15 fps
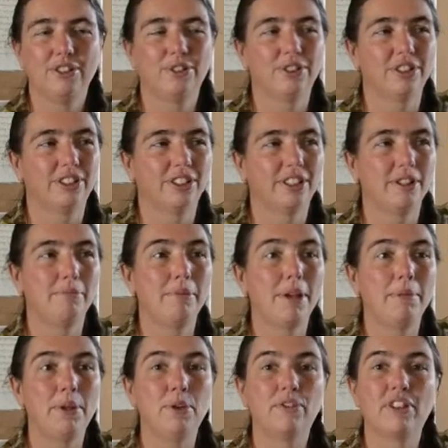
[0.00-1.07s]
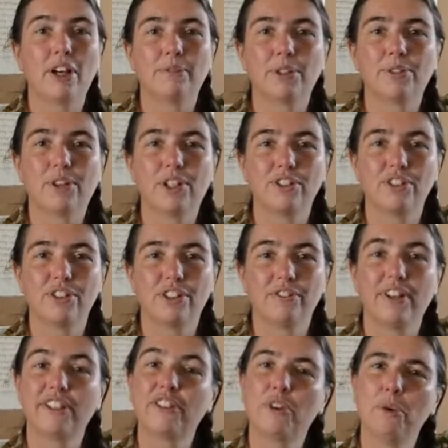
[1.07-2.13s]
or maybe you've come across
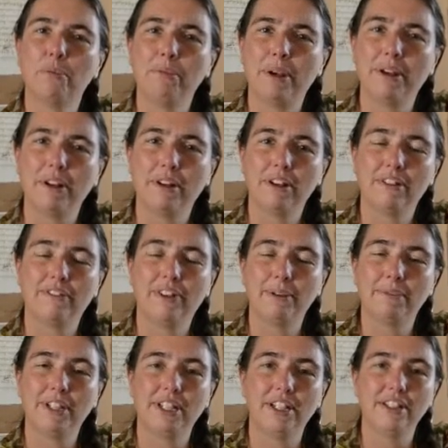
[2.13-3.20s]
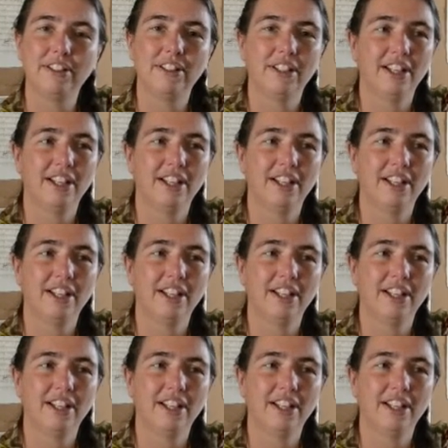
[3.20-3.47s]
remedies,